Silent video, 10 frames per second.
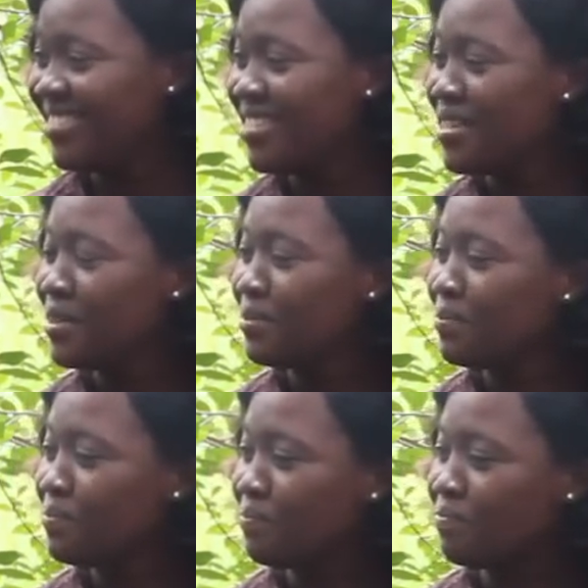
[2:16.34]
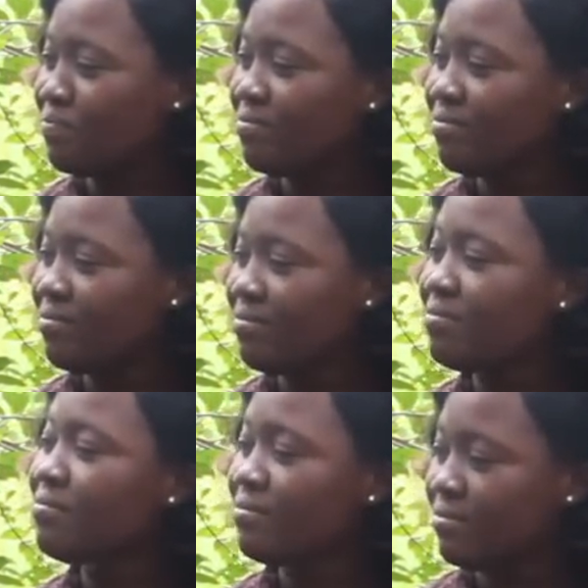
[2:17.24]

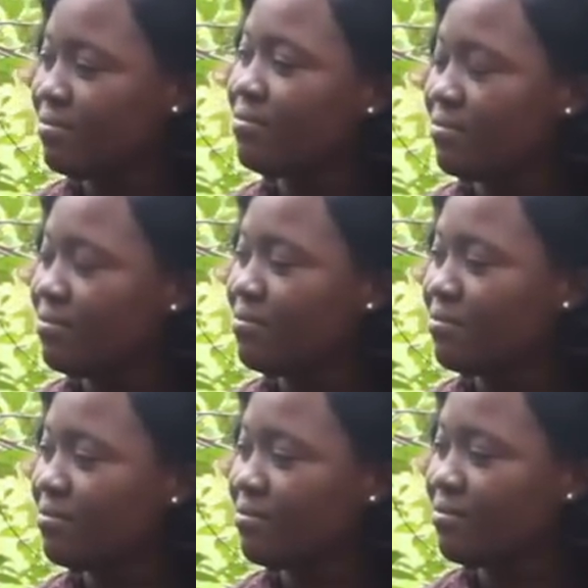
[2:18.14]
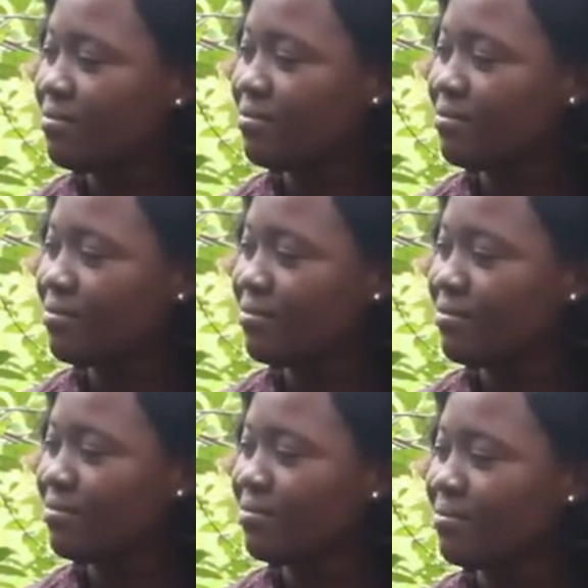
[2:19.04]
[no speech]